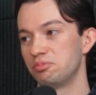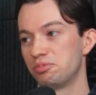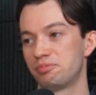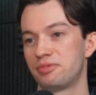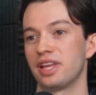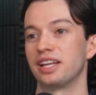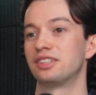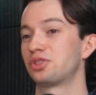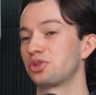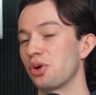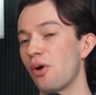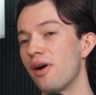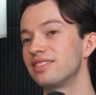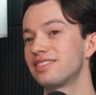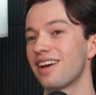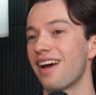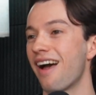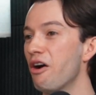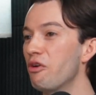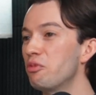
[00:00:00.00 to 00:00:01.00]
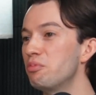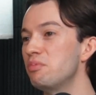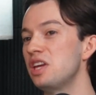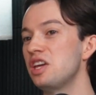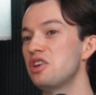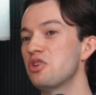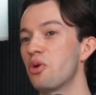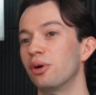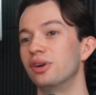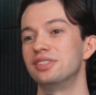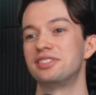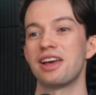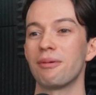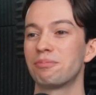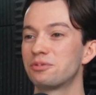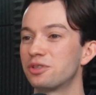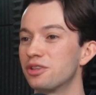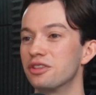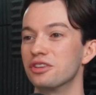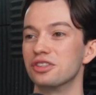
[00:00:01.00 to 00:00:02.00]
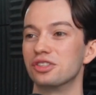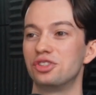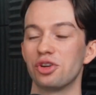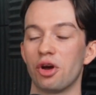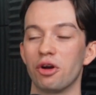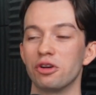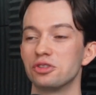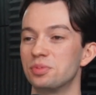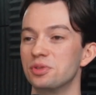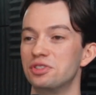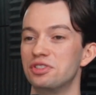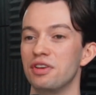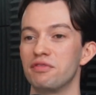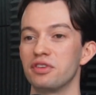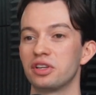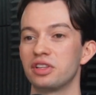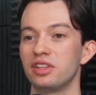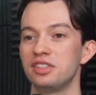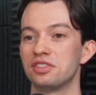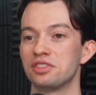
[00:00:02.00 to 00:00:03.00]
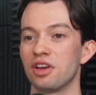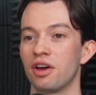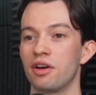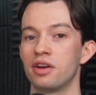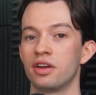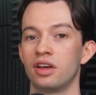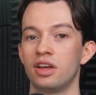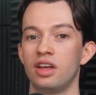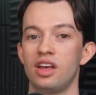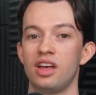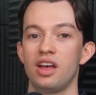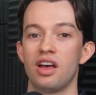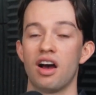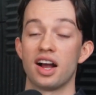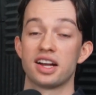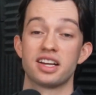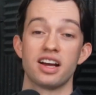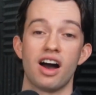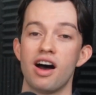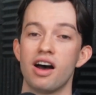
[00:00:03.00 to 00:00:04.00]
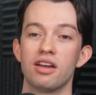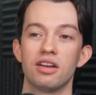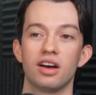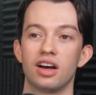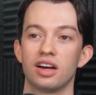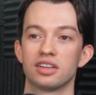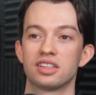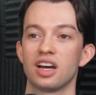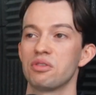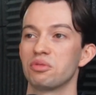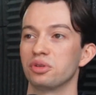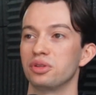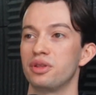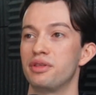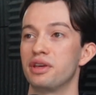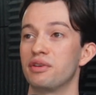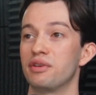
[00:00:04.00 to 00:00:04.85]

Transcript: they're trying to help me or adapt to the show specifically. So I can't really think